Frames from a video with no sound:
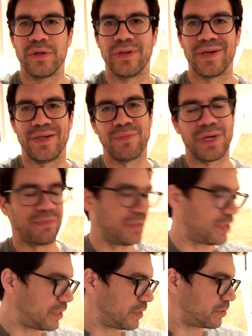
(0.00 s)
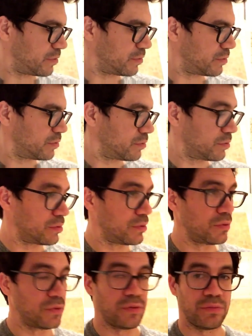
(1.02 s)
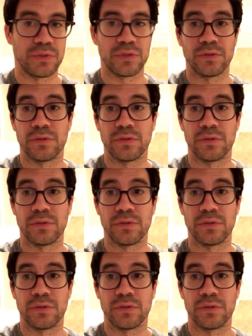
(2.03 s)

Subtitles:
Now you might be like, oops.